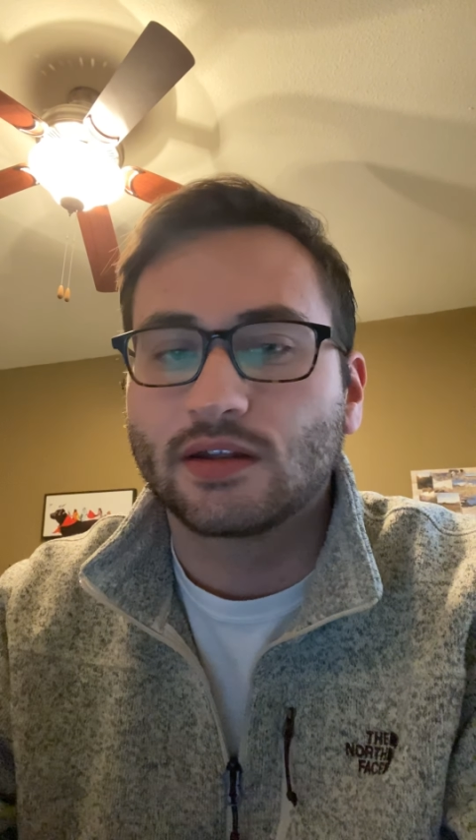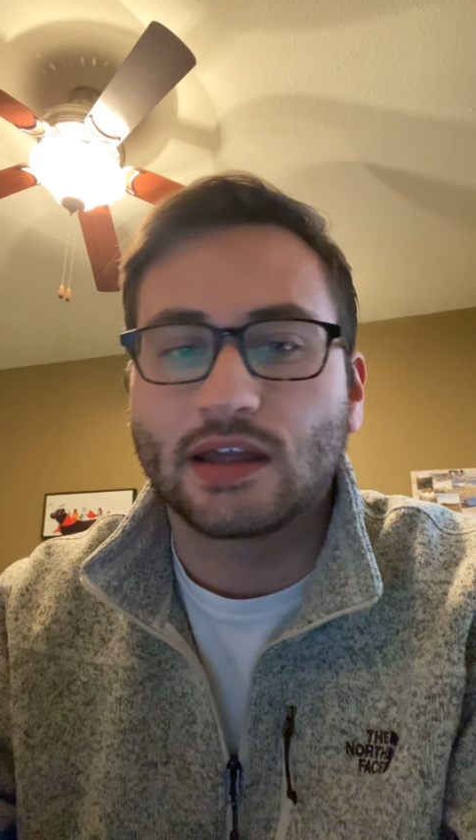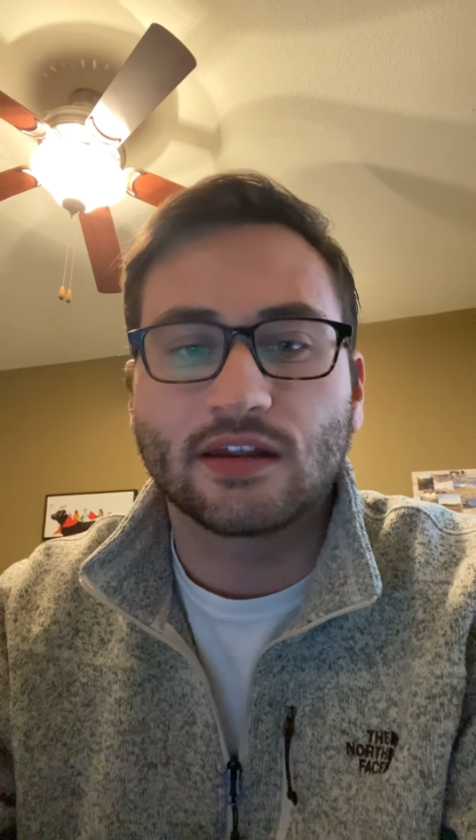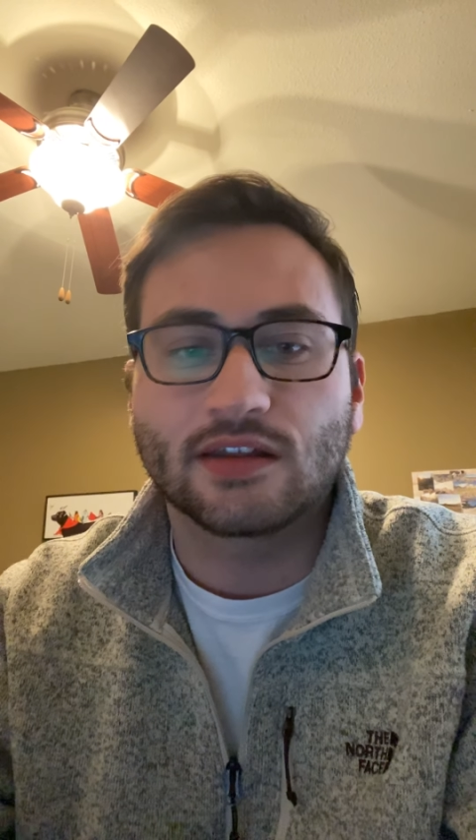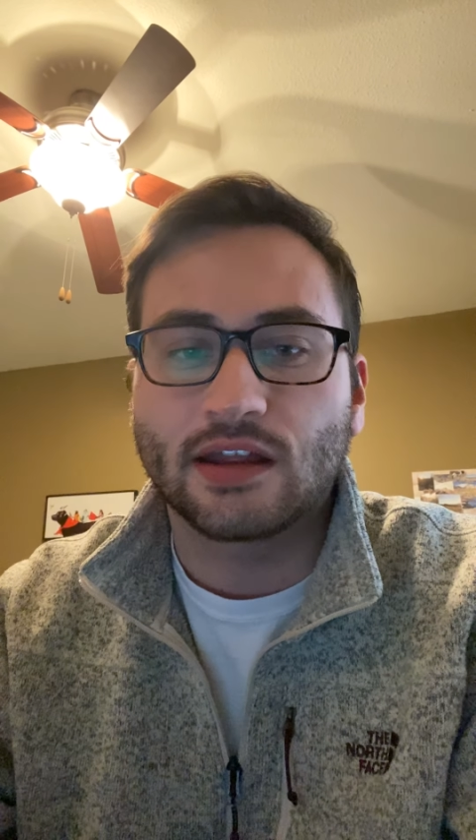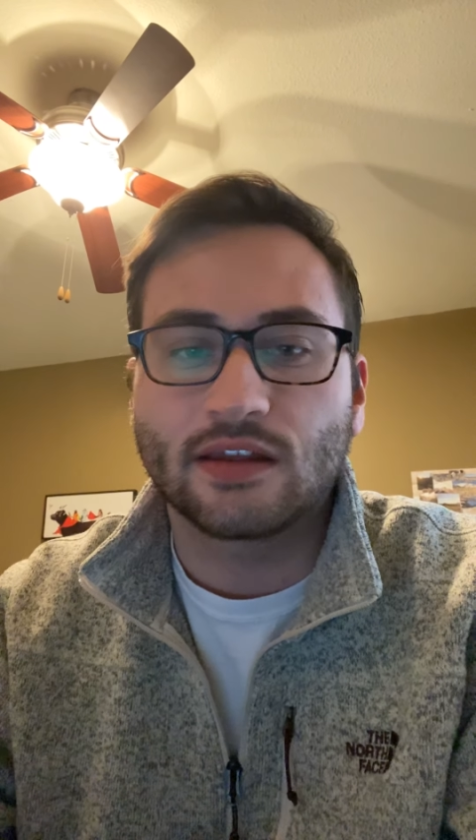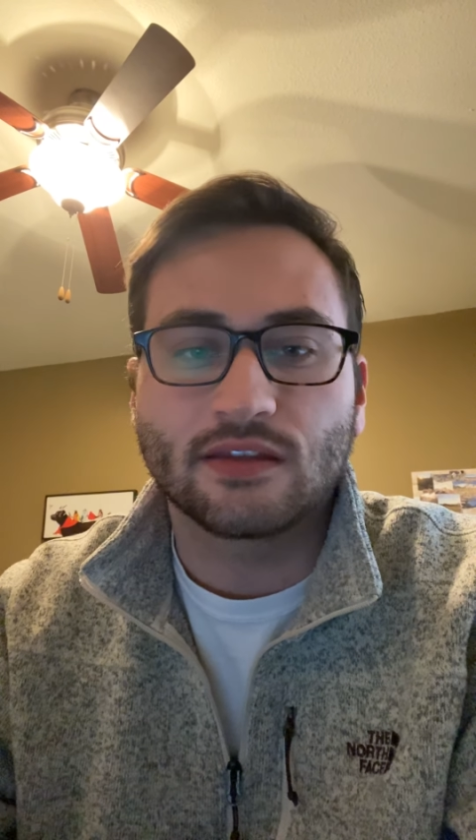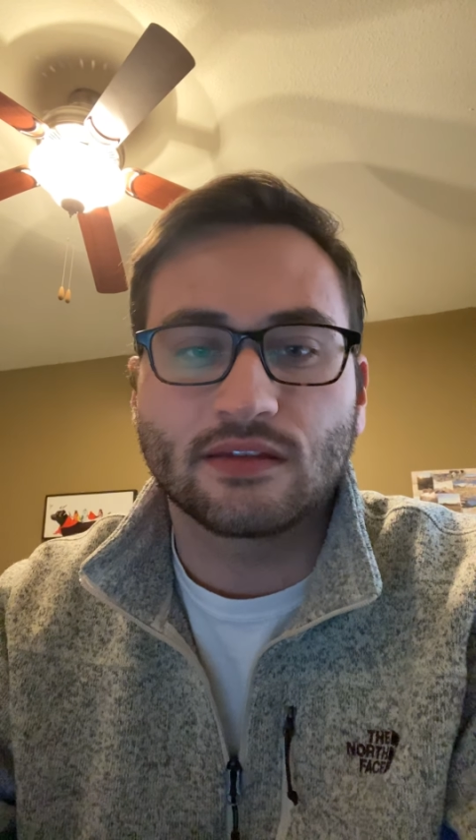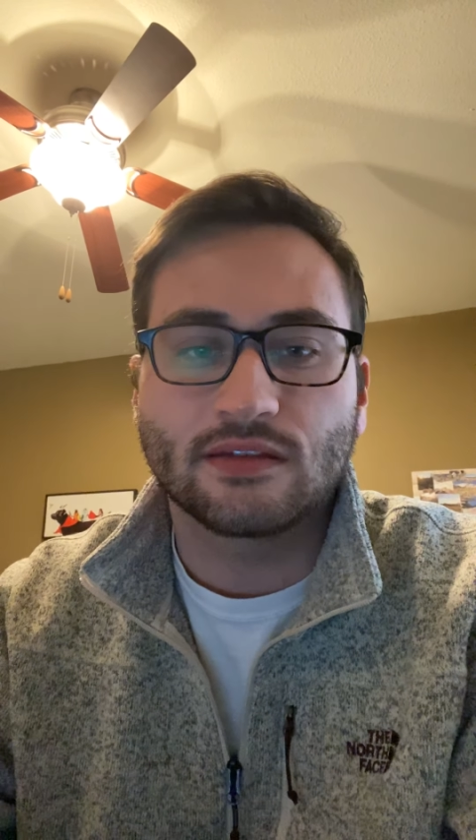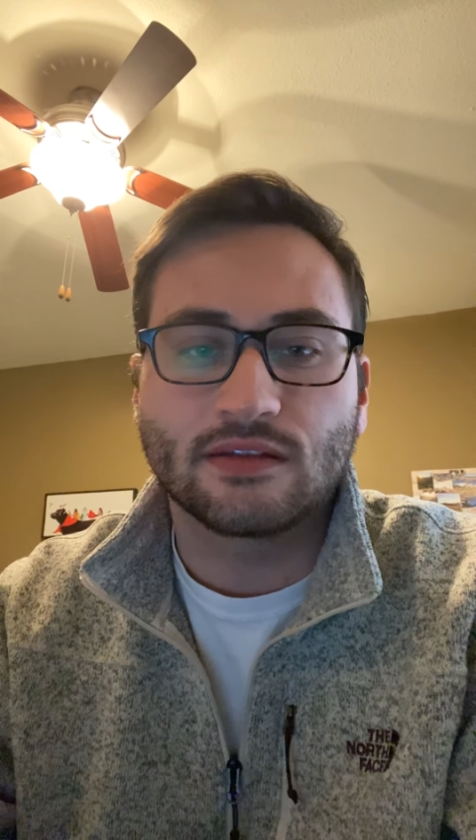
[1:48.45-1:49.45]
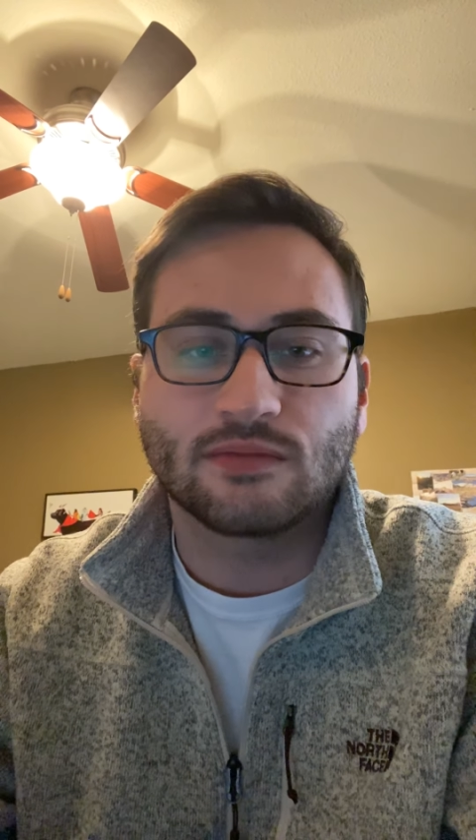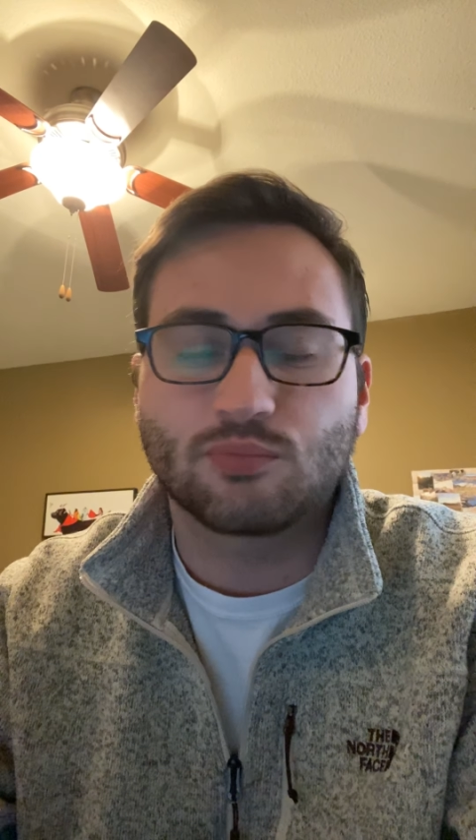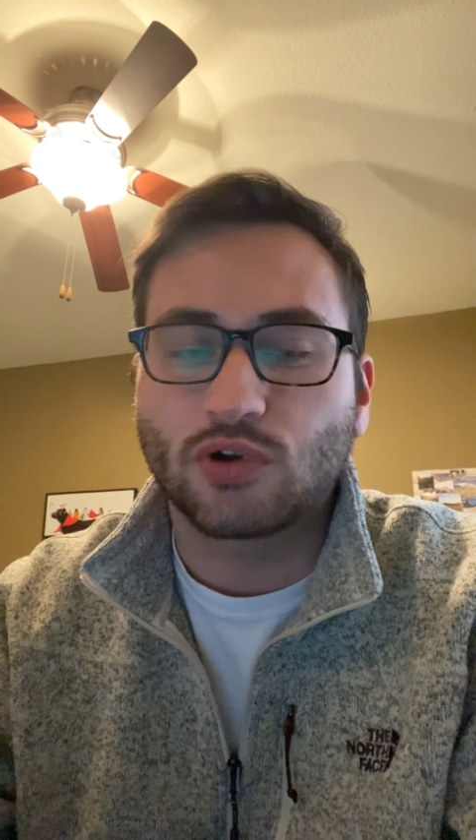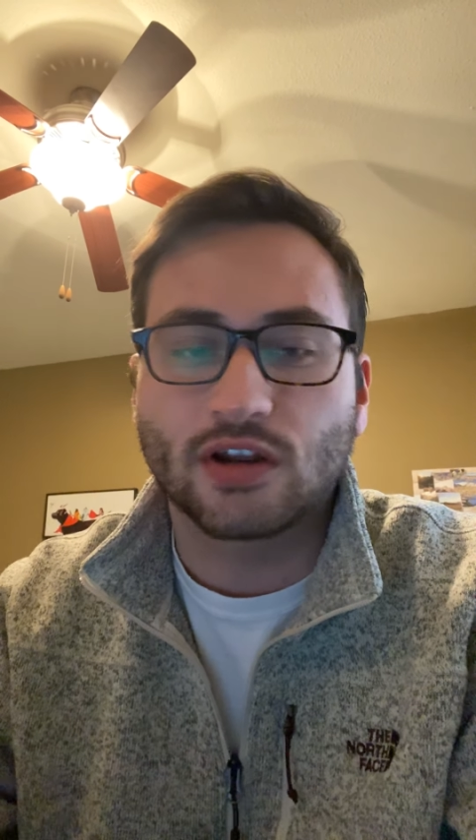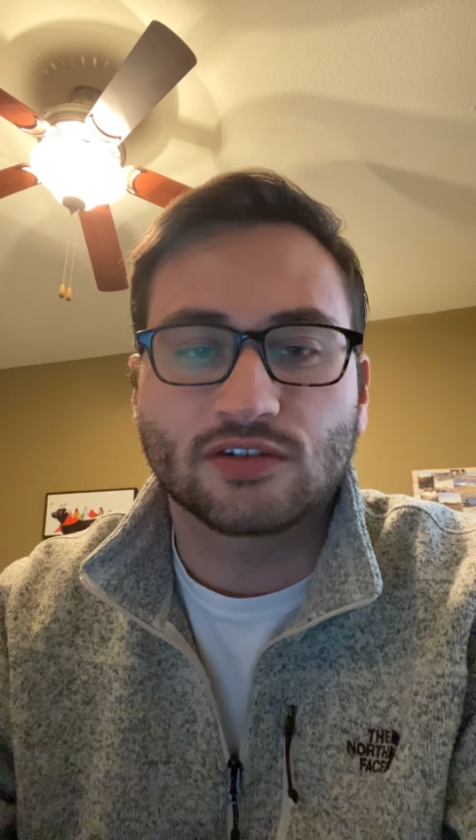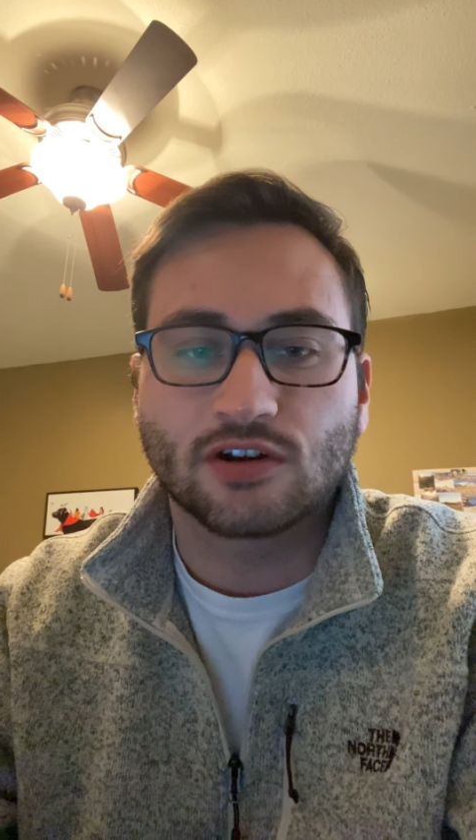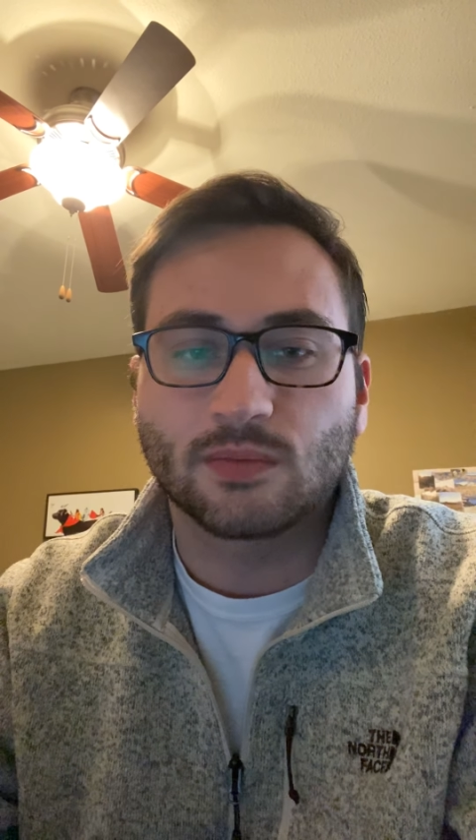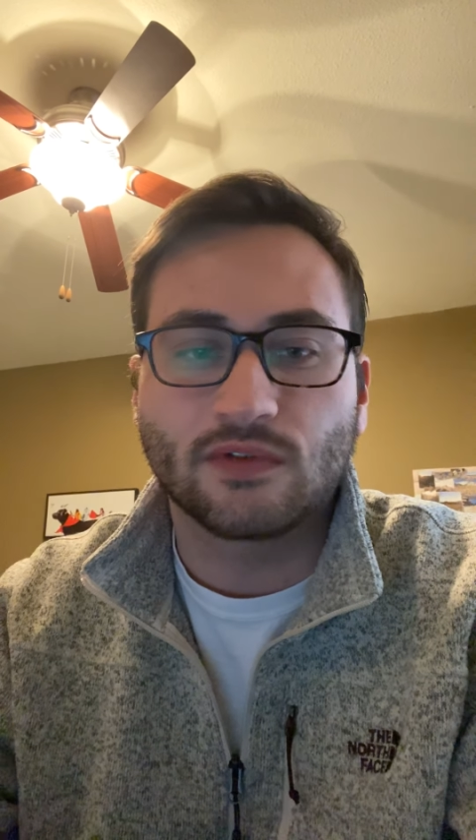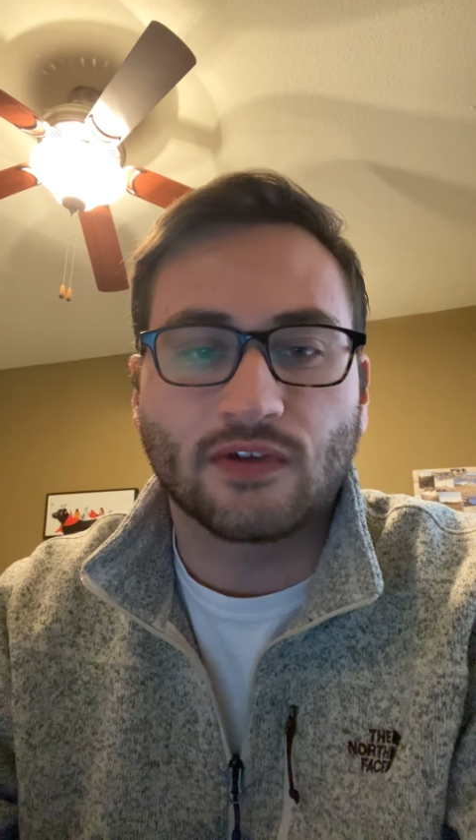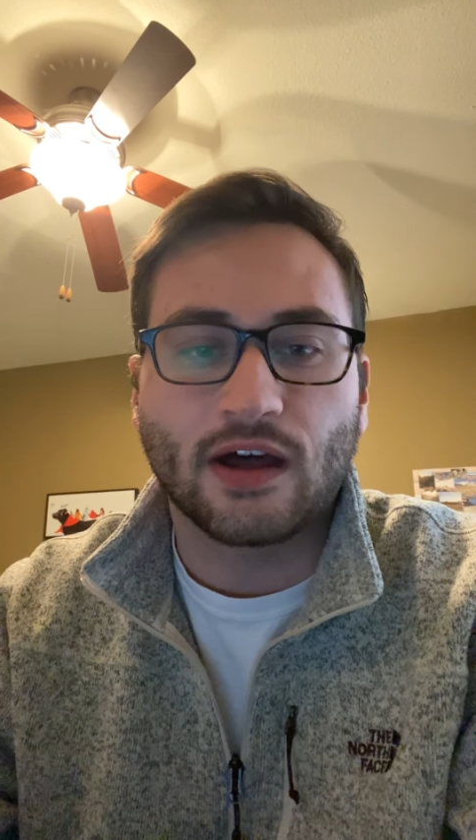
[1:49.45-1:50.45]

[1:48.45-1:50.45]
any predetermined